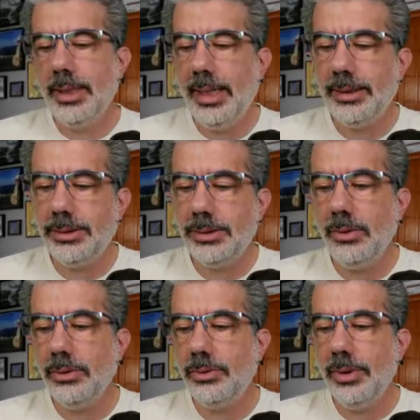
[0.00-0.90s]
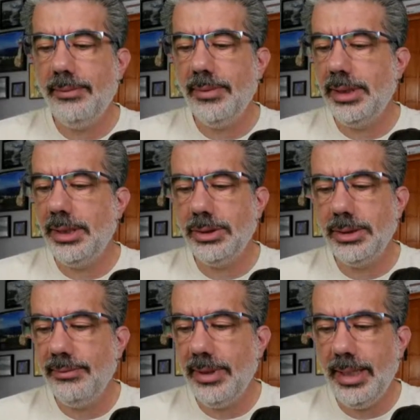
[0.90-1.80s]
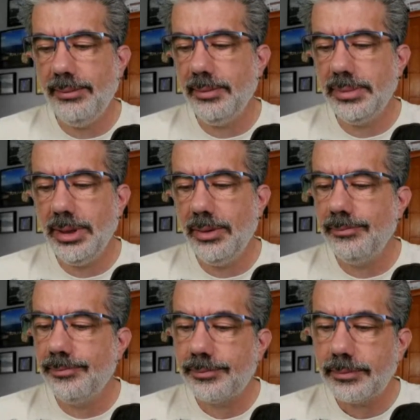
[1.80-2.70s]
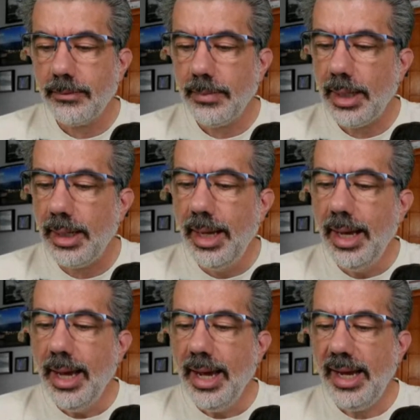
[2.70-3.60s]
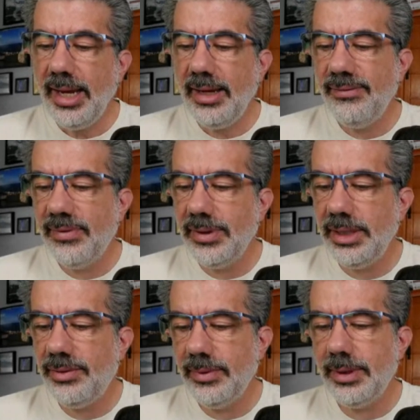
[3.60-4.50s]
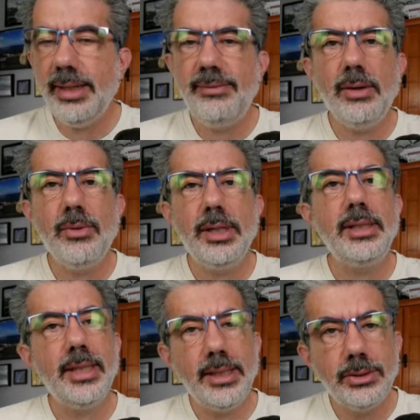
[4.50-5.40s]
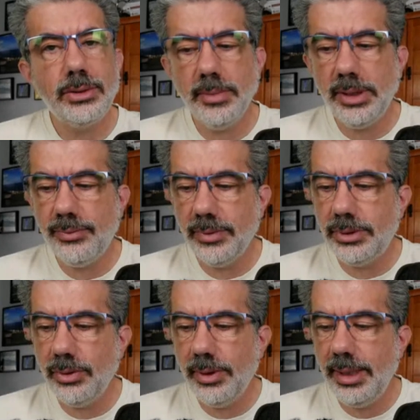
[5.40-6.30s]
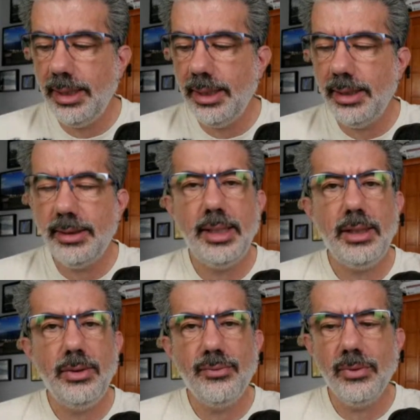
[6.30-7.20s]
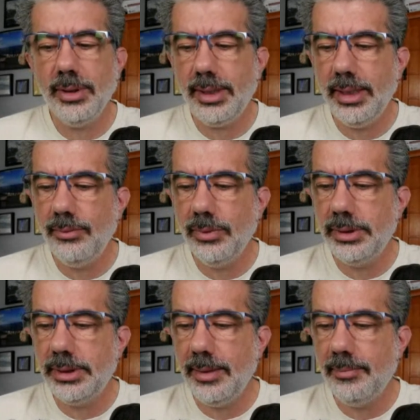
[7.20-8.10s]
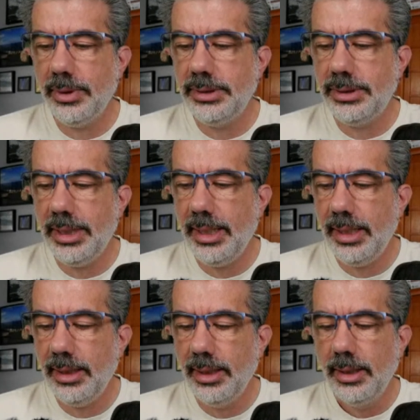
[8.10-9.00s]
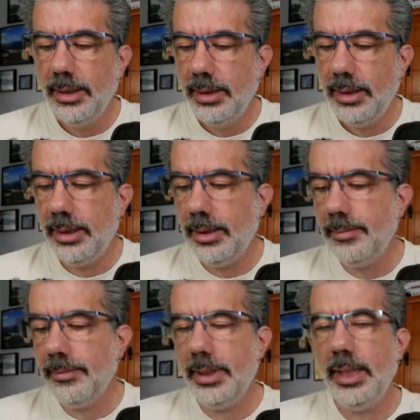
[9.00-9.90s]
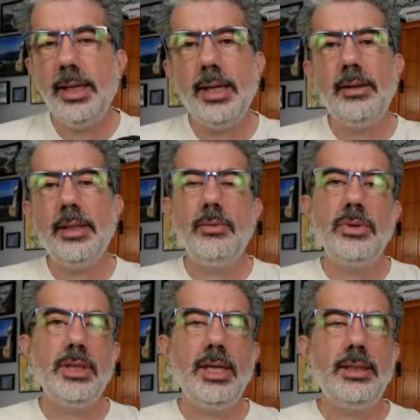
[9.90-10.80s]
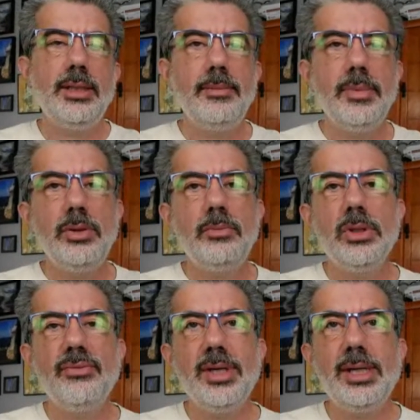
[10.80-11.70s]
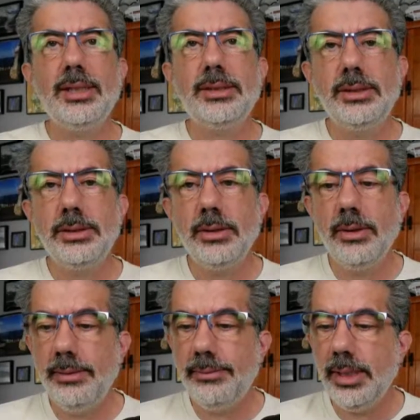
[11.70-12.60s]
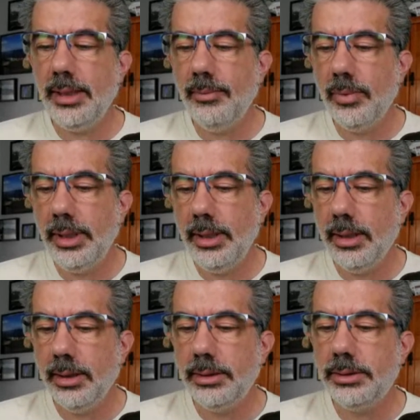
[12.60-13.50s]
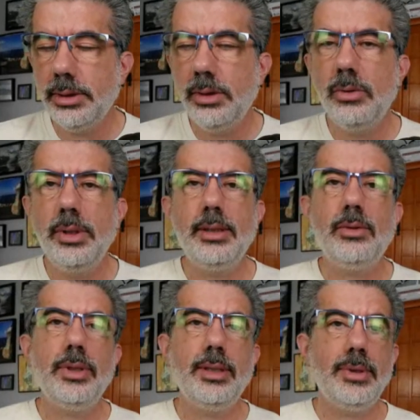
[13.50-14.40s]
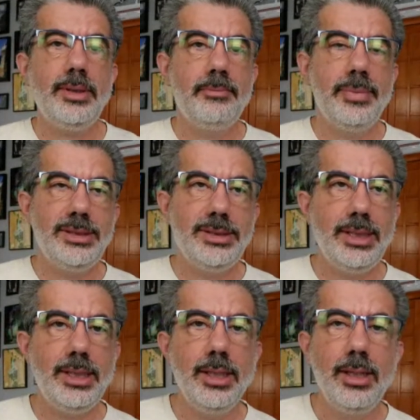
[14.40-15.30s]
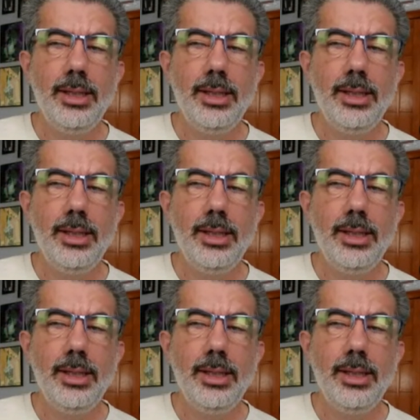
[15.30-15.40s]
as a solo traveler. They just never have them. So. Hey, Foodies Food Life, how are you? Thank you so much for joining in, and thank you for all the kind words. I appreciate it. I wish I had time to do more vlogs. I just don't have time. We are so incredibly busy.